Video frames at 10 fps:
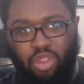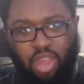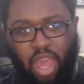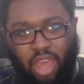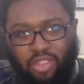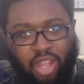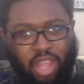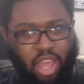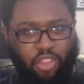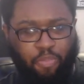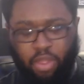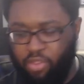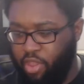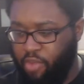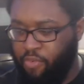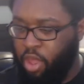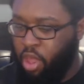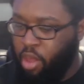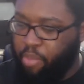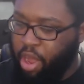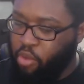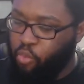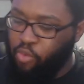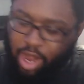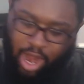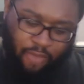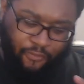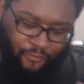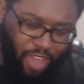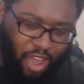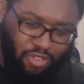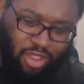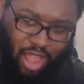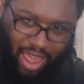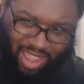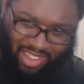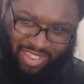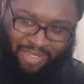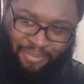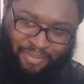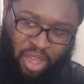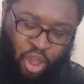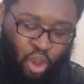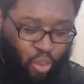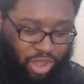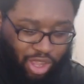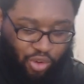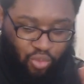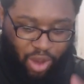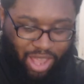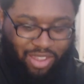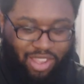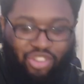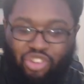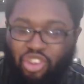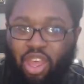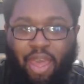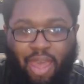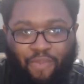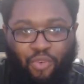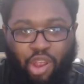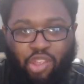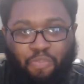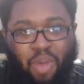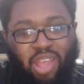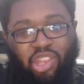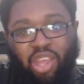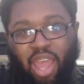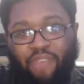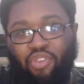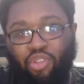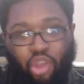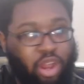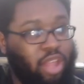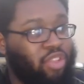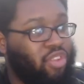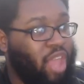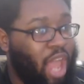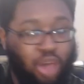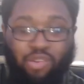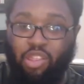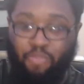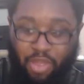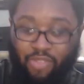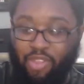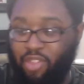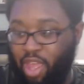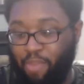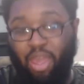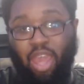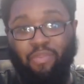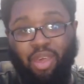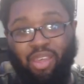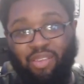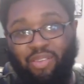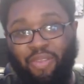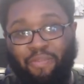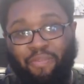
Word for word: Yeah, it's not that expensive. But what I found next was the craziest shit ever, especially after learning just how expensive this damn game is.